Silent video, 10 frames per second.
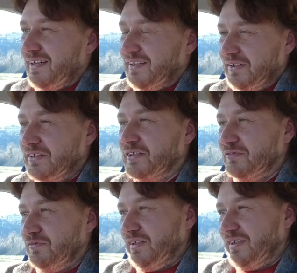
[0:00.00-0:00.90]
an
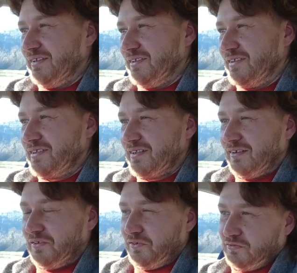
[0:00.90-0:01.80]
inconvenience
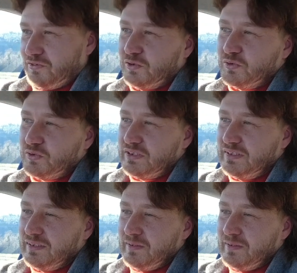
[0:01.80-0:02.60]
on the road,